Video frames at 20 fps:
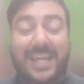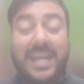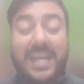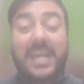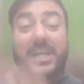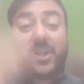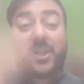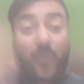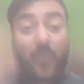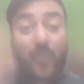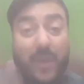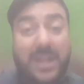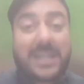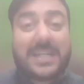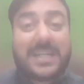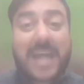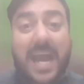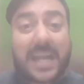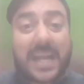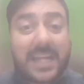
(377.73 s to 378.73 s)
it
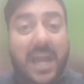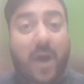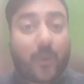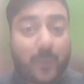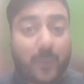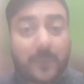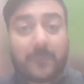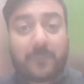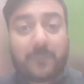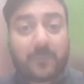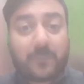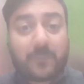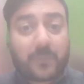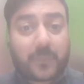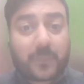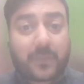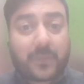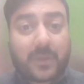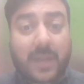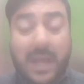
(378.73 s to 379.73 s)
will die down.
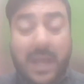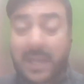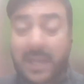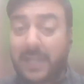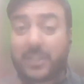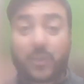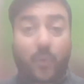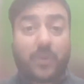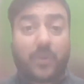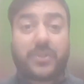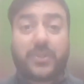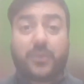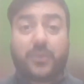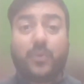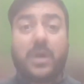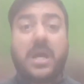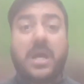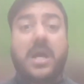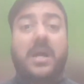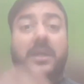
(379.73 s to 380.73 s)
And I told
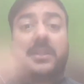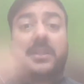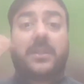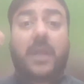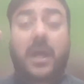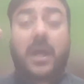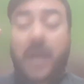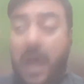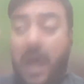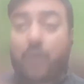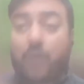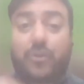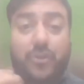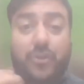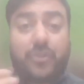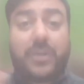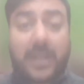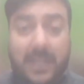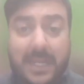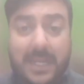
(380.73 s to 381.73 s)
you, how do
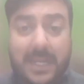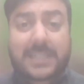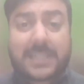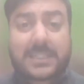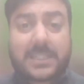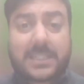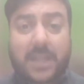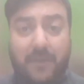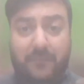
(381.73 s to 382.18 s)
you neglect?